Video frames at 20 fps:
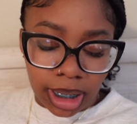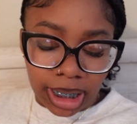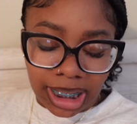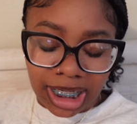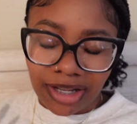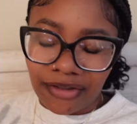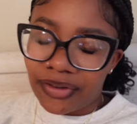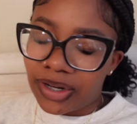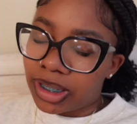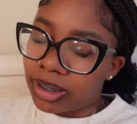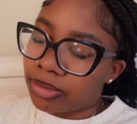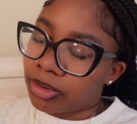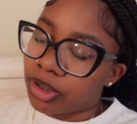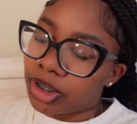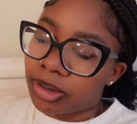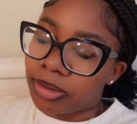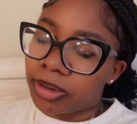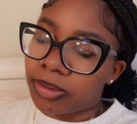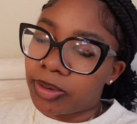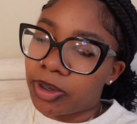I need to find some
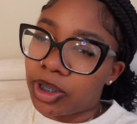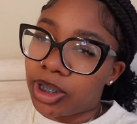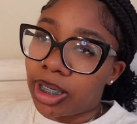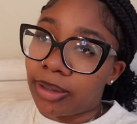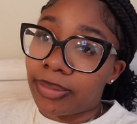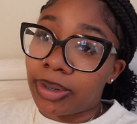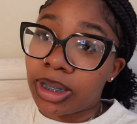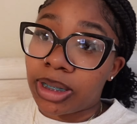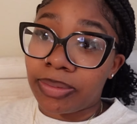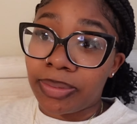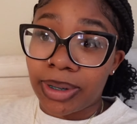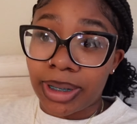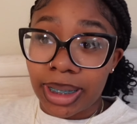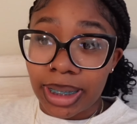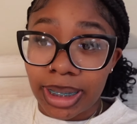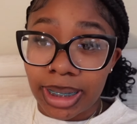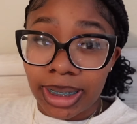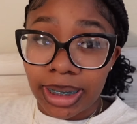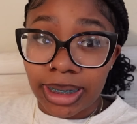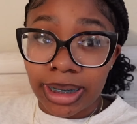Christmas pajamas
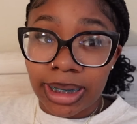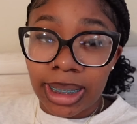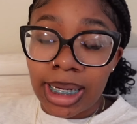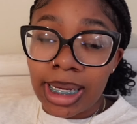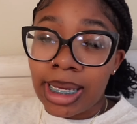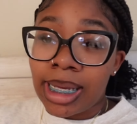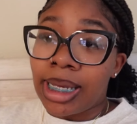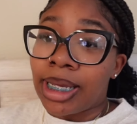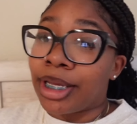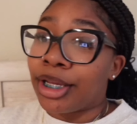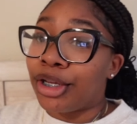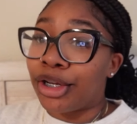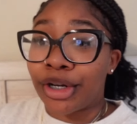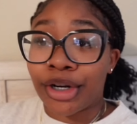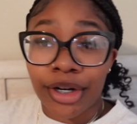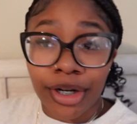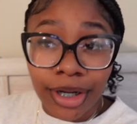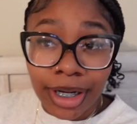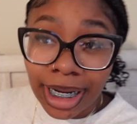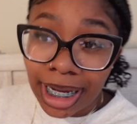because your
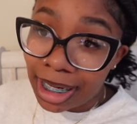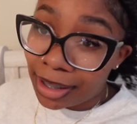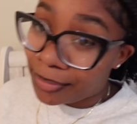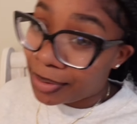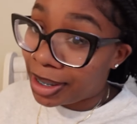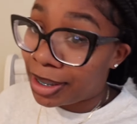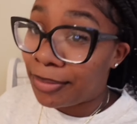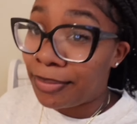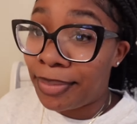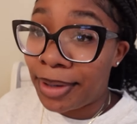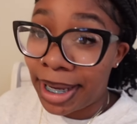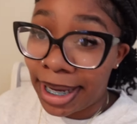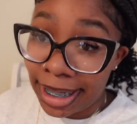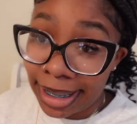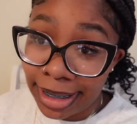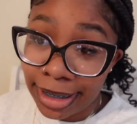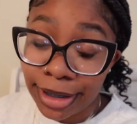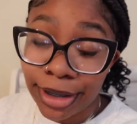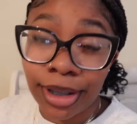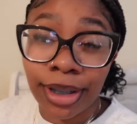girl gotta be the
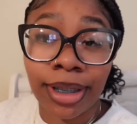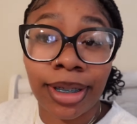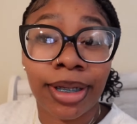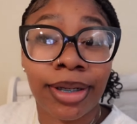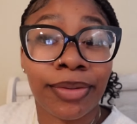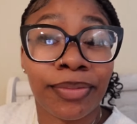baddest